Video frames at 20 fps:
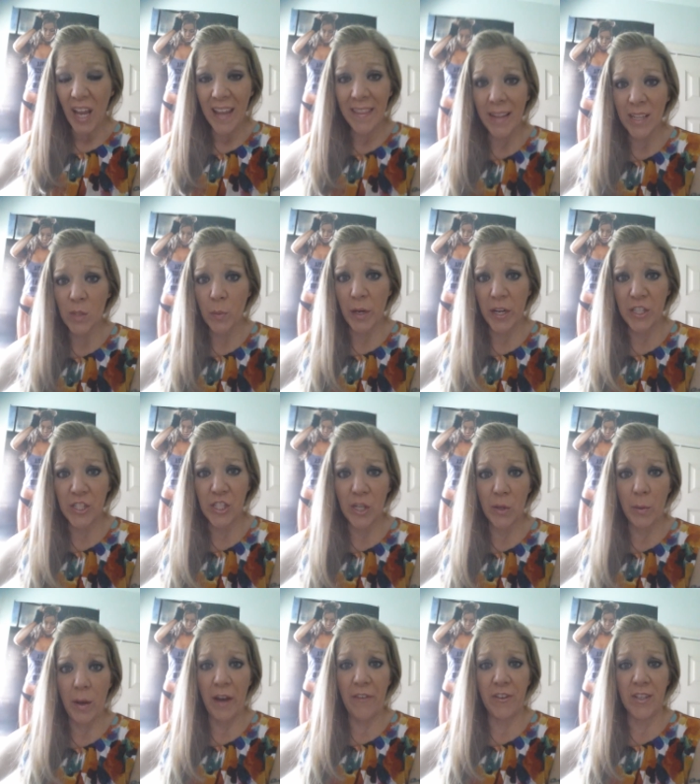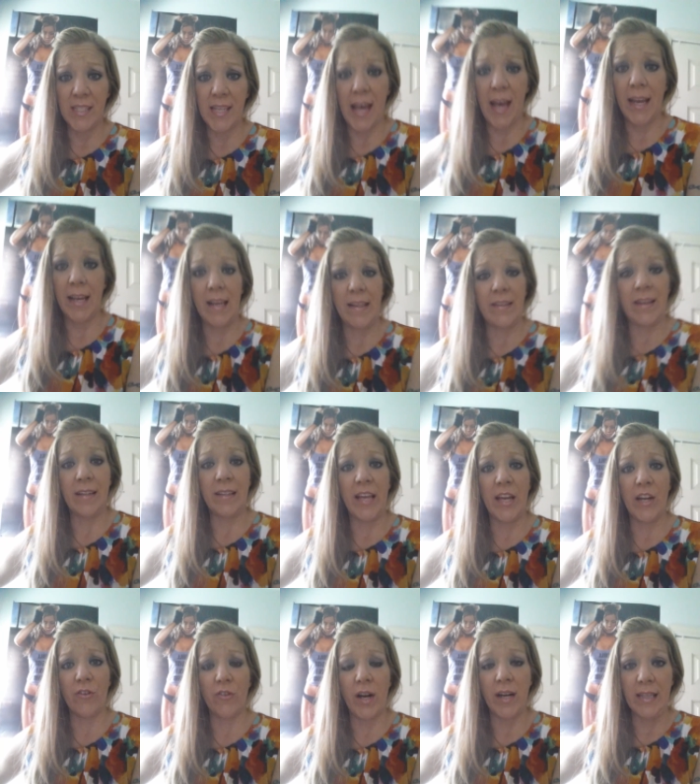and that's what I do every day. And then
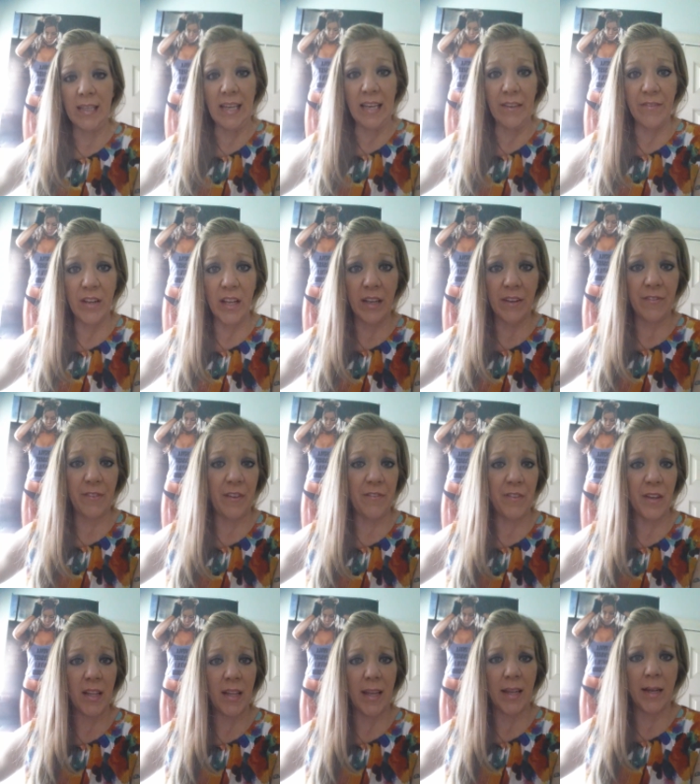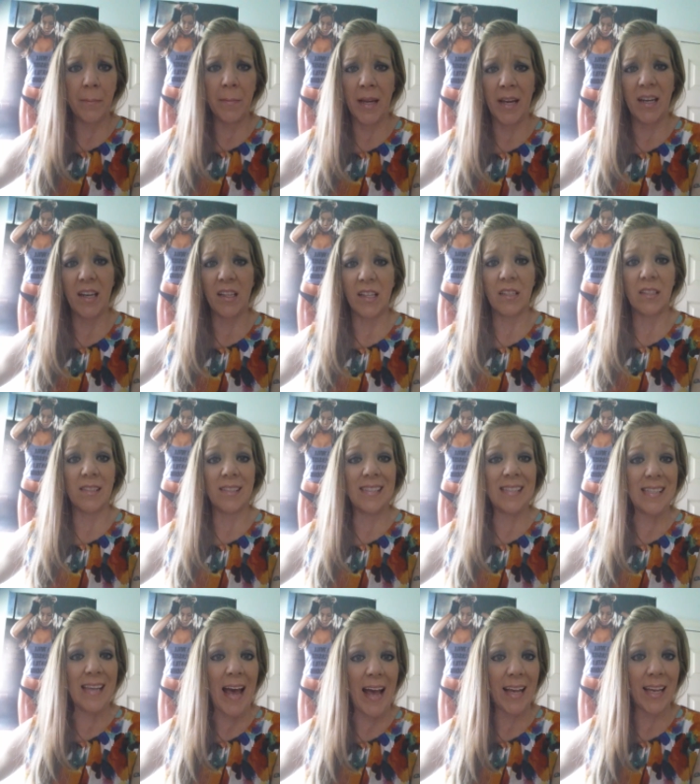later on in the evening, if I feel like I'm getting a little
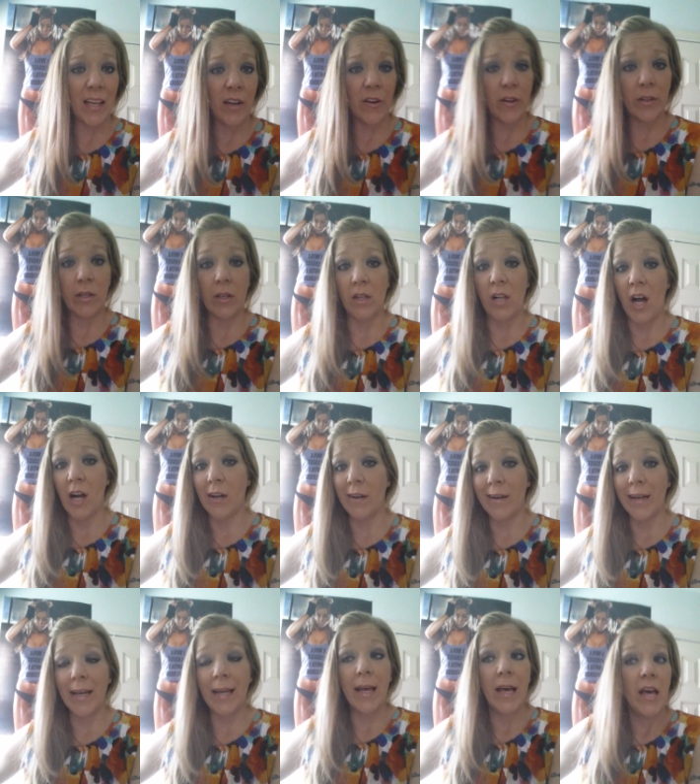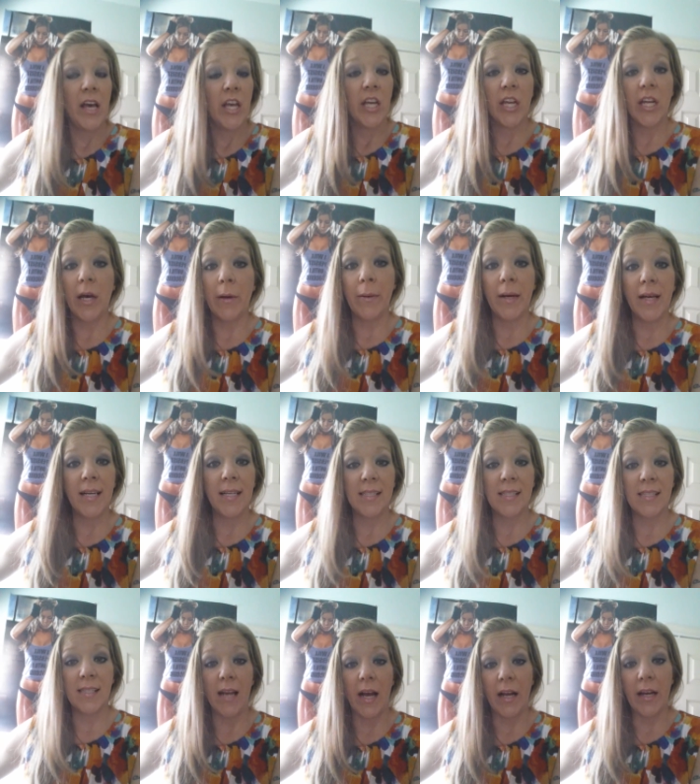snacky or a little hungry, you know what?
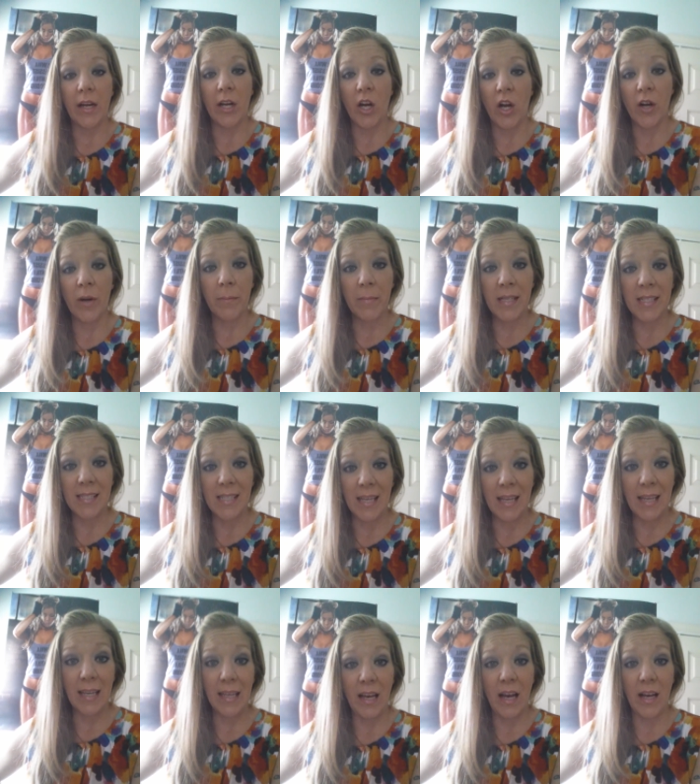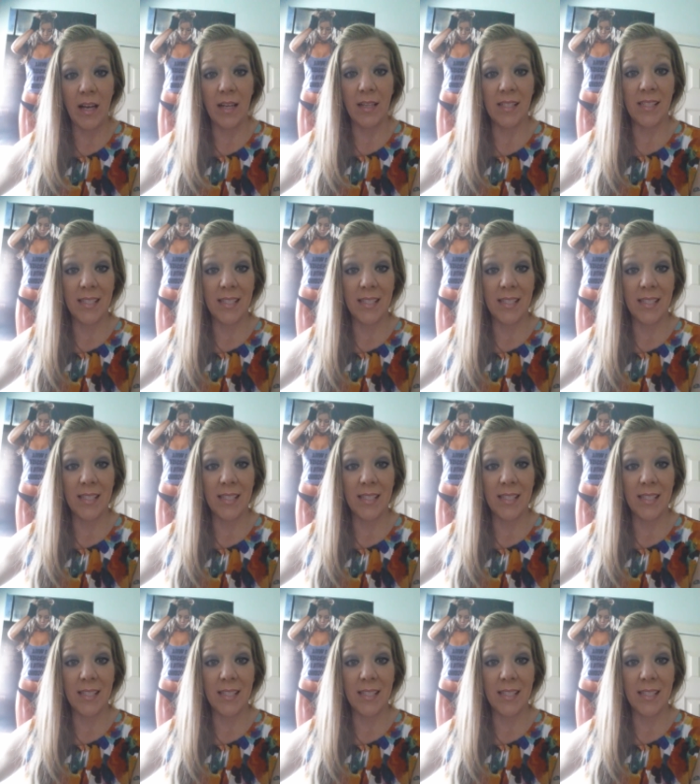It's not going to hurt me to eat a